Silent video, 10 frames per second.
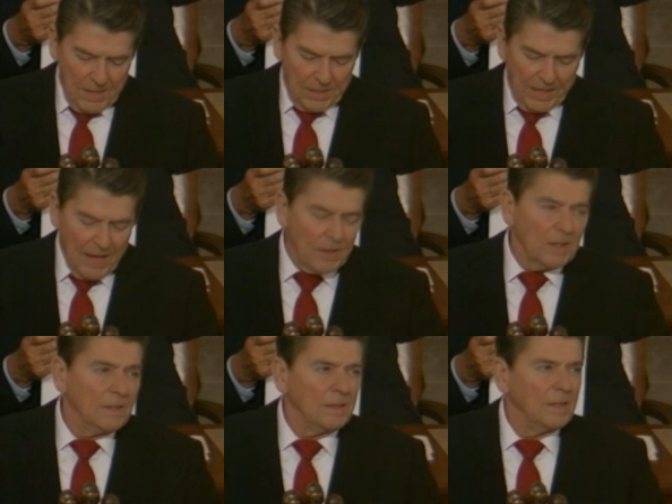
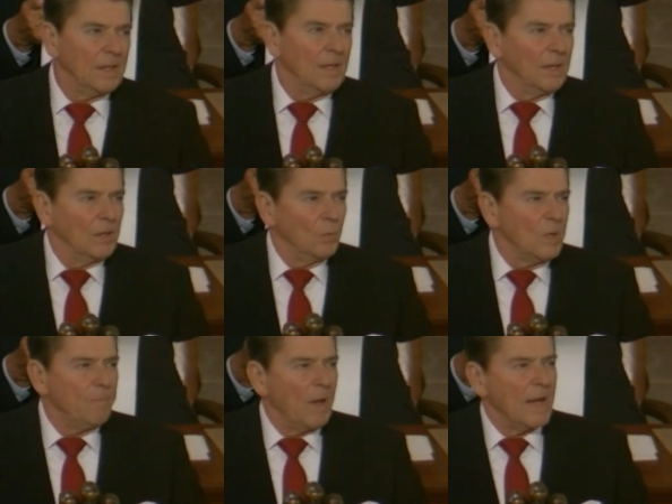Together,
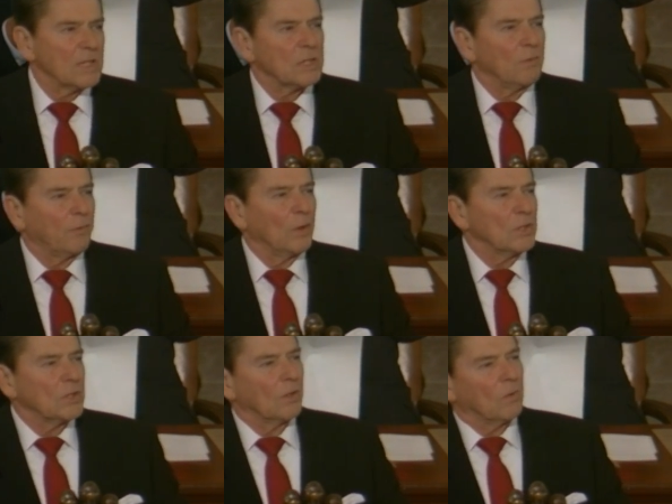we passed the
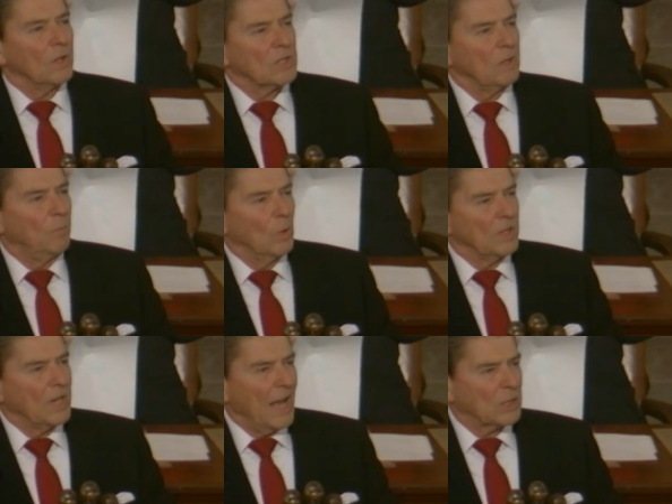first across the
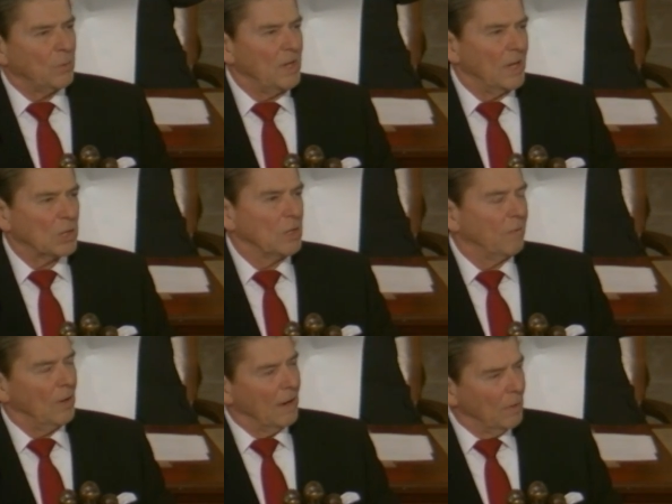board tax reduction
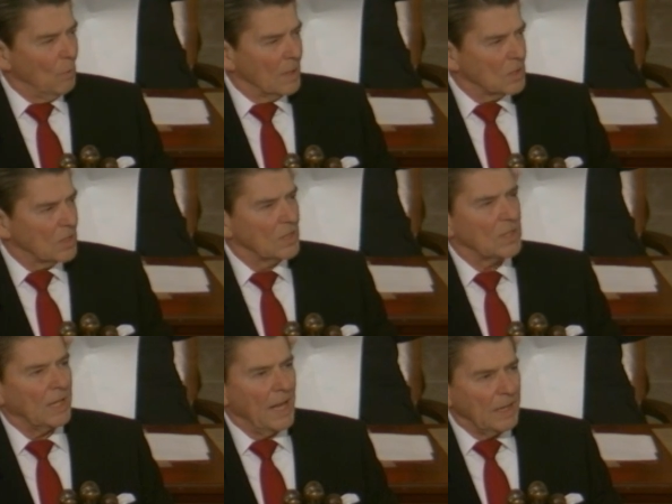for everyone since
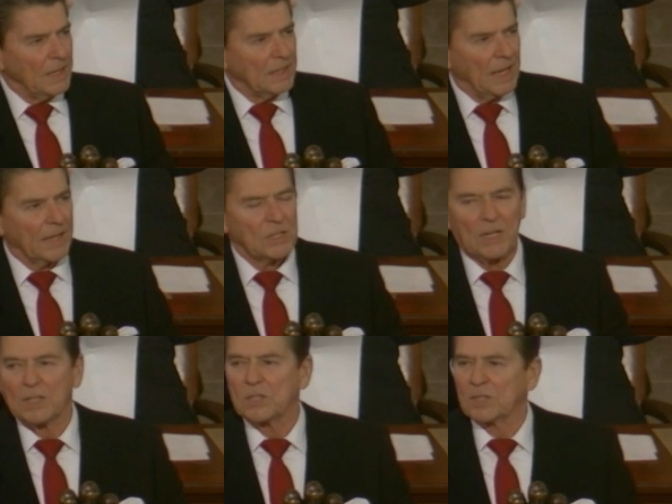the Kennedy tax
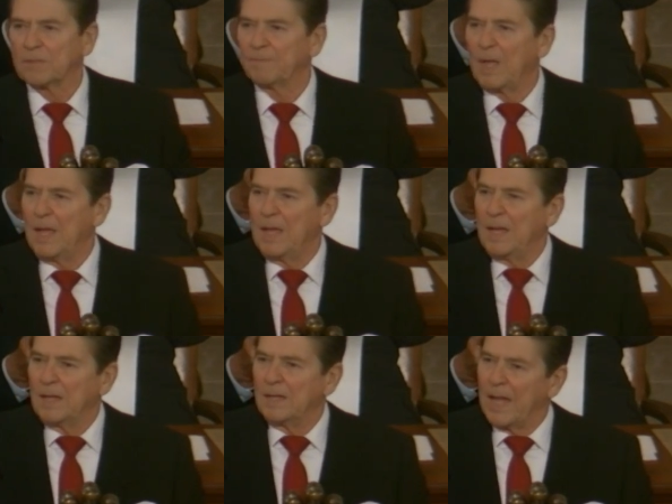cuts.
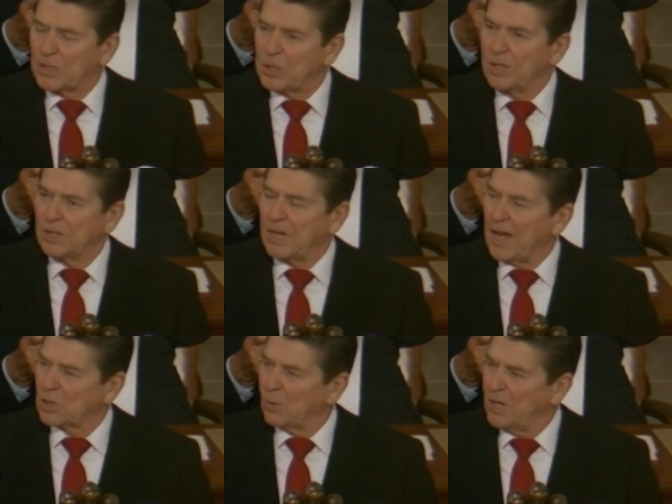Next year,
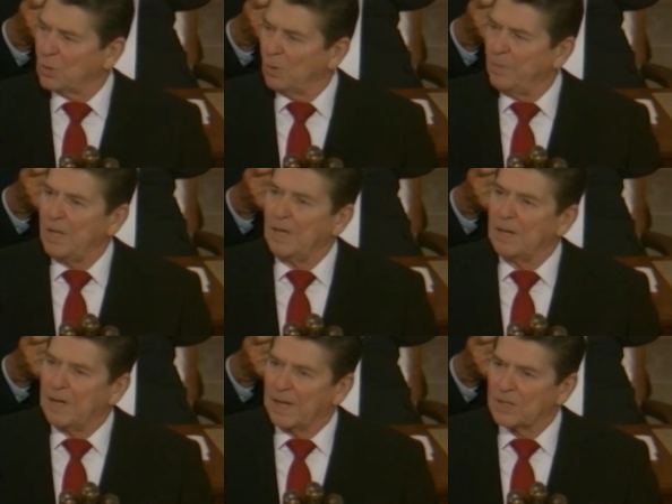tax rates will be
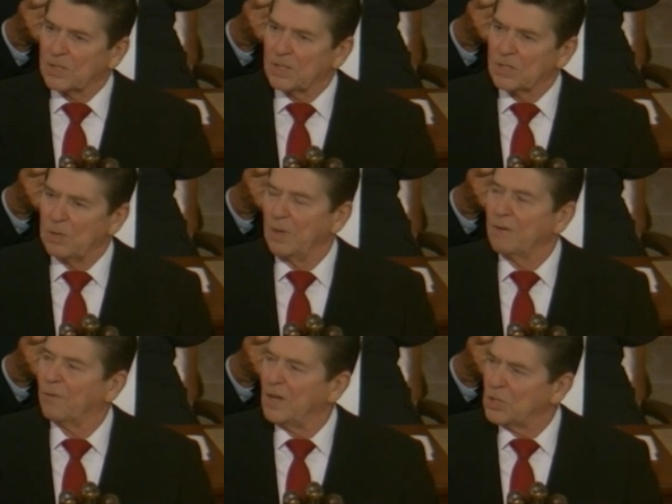indexed, so
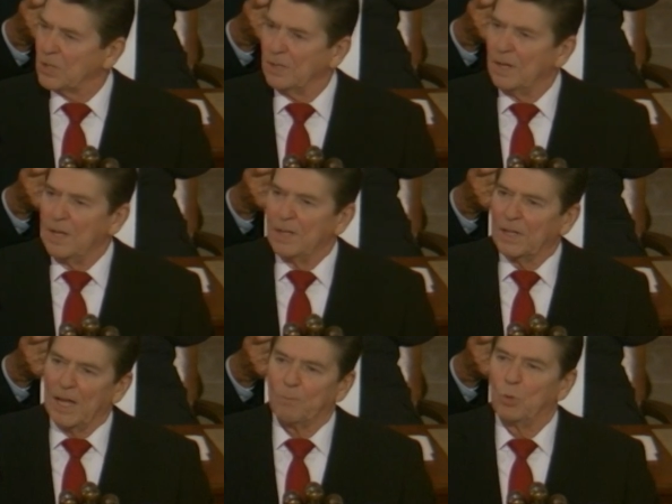inflation
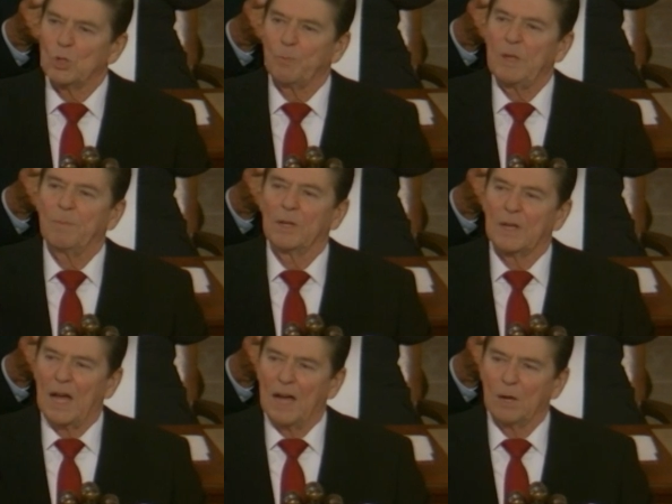can't push people
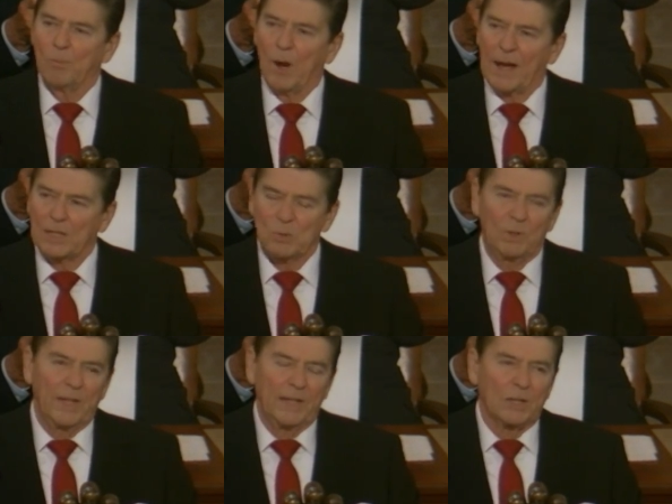into higher brackets
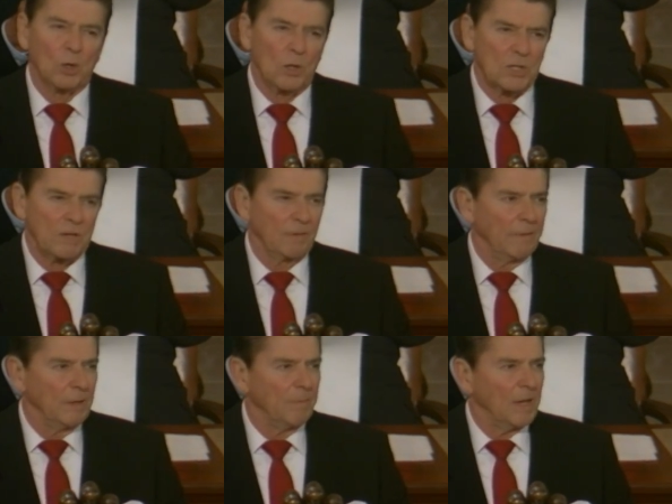when they get cost of
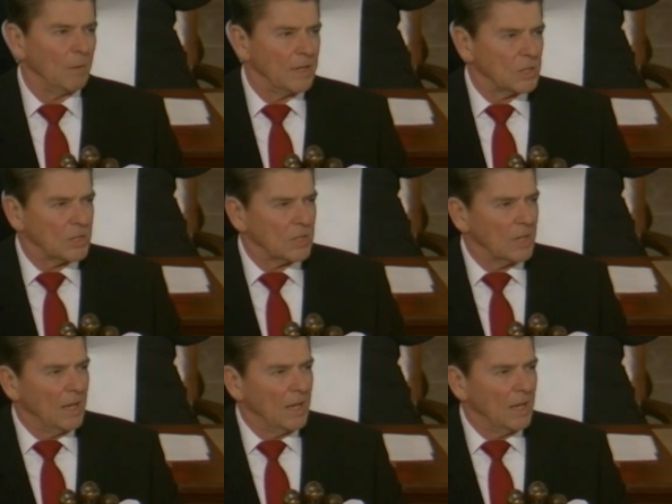living pay raises.